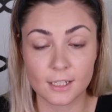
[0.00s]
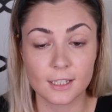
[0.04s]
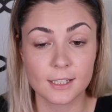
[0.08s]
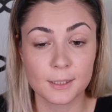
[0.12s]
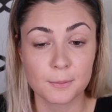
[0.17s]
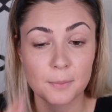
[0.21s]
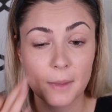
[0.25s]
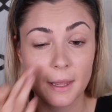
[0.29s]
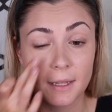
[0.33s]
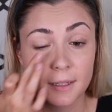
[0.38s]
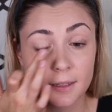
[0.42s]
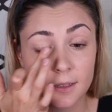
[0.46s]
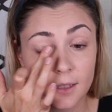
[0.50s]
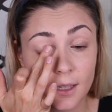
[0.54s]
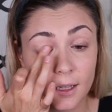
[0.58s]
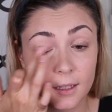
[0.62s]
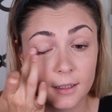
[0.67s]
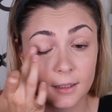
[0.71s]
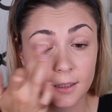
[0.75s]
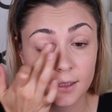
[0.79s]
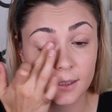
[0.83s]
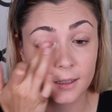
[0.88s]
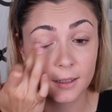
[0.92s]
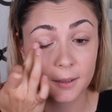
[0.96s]
to
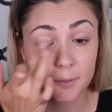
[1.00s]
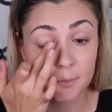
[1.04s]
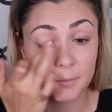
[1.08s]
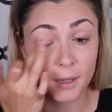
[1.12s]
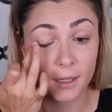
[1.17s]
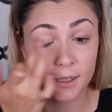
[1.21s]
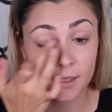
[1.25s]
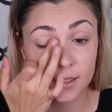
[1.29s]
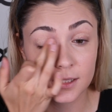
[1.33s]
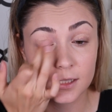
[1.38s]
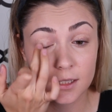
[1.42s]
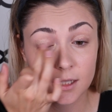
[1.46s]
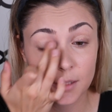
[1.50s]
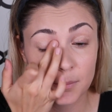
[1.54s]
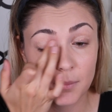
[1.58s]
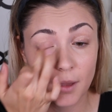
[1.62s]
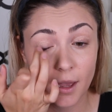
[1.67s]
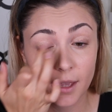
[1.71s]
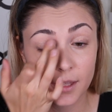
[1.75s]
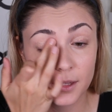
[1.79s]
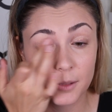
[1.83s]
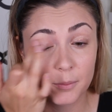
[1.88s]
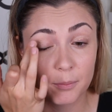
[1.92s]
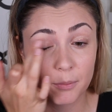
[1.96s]
spend the money to
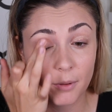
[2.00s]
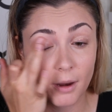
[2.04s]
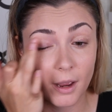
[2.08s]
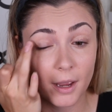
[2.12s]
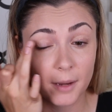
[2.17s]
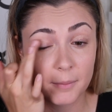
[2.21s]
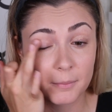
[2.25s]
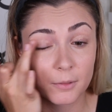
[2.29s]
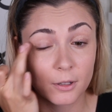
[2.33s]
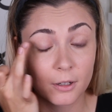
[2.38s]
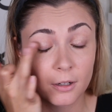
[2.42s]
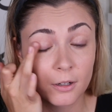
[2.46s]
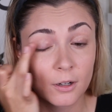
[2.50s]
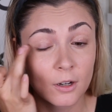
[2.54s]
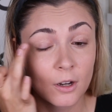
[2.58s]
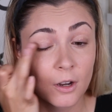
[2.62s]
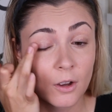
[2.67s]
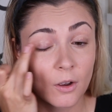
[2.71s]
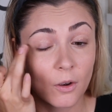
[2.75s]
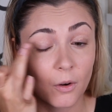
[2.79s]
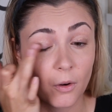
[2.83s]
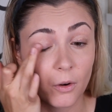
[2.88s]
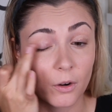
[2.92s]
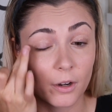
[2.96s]
buy the primer
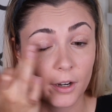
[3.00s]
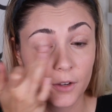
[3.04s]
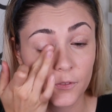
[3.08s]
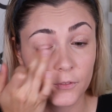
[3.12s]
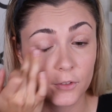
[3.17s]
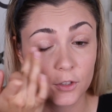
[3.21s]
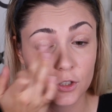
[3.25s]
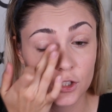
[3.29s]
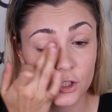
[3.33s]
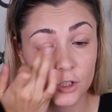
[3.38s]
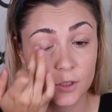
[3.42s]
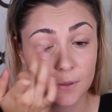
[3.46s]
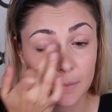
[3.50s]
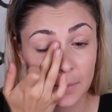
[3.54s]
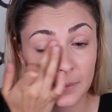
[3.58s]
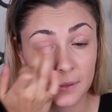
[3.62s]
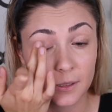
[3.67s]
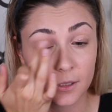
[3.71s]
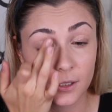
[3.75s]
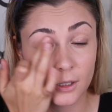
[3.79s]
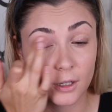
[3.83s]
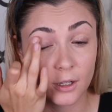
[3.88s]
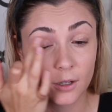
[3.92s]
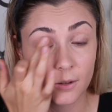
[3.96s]
or if you just
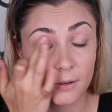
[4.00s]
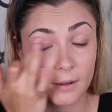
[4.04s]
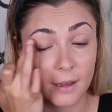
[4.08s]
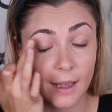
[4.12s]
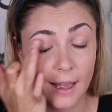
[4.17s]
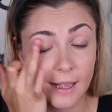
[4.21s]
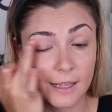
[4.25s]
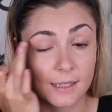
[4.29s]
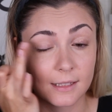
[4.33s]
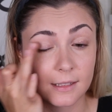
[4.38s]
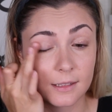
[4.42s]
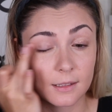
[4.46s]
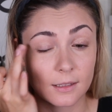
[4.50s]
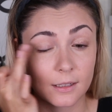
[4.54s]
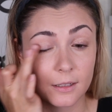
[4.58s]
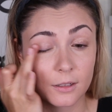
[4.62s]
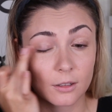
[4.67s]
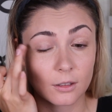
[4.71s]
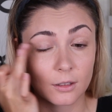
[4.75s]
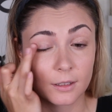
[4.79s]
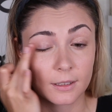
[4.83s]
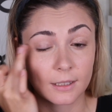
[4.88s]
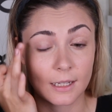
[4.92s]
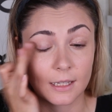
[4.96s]
want to go as
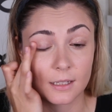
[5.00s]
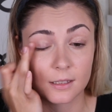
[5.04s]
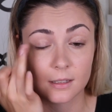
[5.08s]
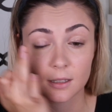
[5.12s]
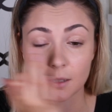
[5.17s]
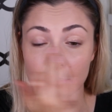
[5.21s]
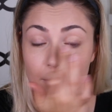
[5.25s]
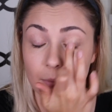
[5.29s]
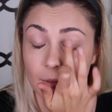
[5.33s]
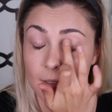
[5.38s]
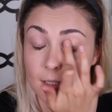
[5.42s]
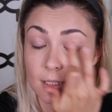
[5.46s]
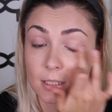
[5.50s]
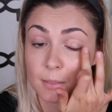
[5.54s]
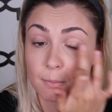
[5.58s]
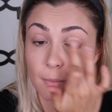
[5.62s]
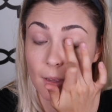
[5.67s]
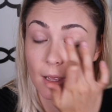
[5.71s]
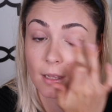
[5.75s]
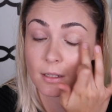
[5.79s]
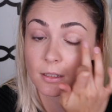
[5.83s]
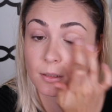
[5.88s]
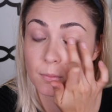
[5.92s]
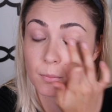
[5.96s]
little and as simple as
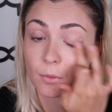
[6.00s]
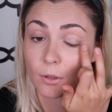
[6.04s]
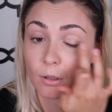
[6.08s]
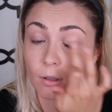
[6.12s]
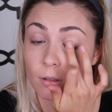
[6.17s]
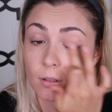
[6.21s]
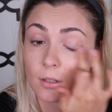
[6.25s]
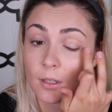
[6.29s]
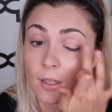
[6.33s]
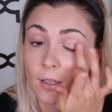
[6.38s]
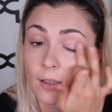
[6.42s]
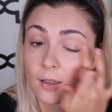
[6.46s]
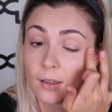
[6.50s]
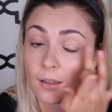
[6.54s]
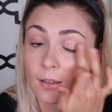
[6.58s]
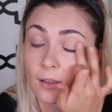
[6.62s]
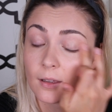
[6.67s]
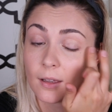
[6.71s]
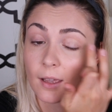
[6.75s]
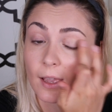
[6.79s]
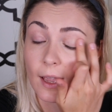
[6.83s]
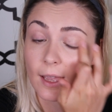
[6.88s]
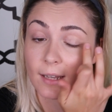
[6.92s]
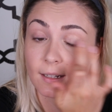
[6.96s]
possible.
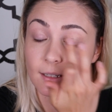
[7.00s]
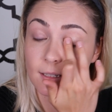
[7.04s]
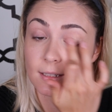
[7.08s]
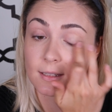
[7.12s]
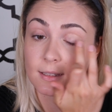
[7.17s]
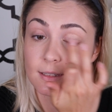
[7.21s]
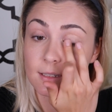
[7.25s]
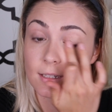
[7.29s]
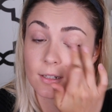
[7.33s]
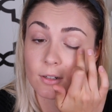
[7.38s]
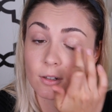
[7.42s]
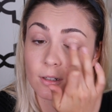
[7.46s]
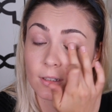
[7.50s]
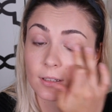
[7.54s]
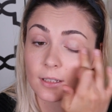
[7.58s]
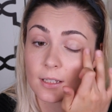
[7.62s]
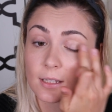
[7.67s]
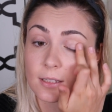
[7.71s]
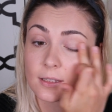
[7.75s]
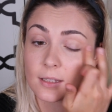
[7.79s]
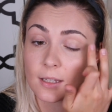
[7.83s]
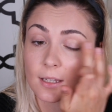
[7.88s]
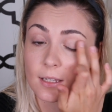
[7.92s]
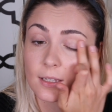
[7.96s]
And considering
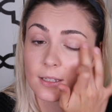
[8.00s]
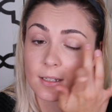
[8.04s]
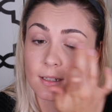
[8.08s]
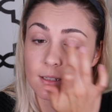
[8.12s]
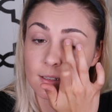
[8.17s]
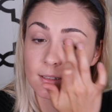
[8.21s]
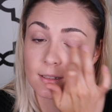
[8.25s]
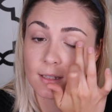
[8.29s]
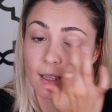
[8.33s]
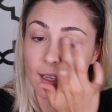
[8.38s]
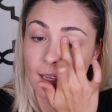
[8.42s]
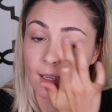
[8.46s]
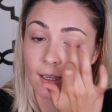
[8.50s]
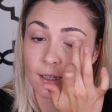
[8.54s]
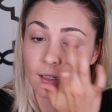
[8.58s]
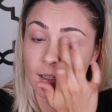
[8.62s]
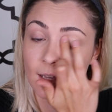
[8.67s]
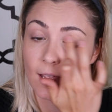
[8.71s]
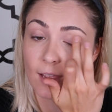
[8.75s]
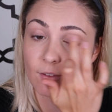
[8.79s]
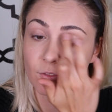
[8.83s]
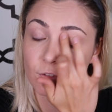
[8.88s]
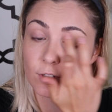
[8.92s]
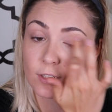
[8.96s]
this is
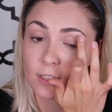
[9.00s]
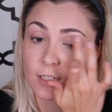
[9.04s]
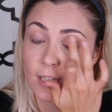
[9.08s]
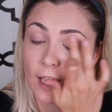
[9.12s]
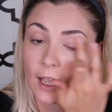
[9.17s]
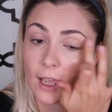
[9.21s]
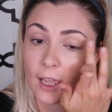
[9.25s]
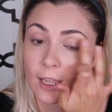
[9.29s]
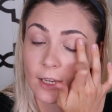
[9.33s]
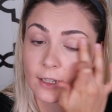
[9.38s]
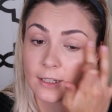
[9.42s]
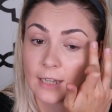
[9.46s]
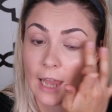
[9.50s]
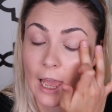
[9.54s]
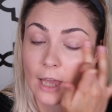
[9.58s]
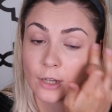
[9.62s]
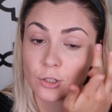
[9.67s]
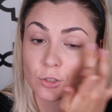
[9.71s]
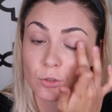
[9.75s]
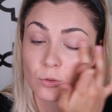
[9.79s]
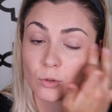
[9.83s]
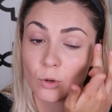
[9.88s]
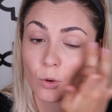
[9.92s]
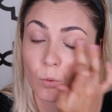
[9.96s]
an everyday
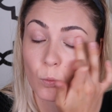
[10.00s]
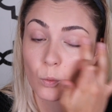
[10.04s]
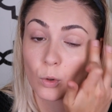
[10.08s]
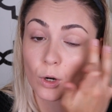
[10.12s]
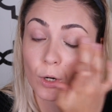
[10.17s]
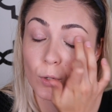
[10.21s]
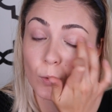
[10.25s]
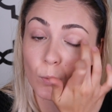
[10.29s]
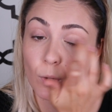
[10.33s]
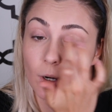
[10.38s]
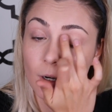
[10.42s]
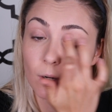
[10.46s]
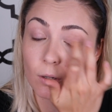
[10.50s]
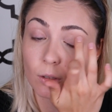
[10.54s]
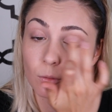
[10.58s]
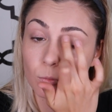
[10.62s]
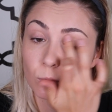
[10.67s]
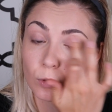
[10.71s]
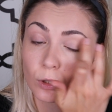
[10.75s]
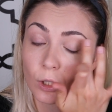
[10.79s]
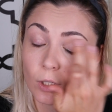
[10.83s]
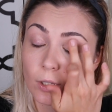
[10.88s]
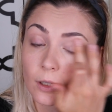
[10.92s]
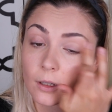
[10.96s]
natural workwear
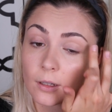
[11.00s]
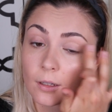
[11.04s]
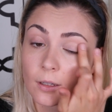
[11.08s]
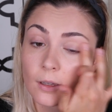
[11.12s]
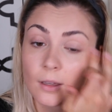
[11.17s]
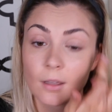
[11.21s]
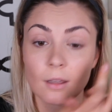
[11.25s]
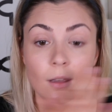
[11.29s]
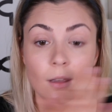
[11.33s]
look,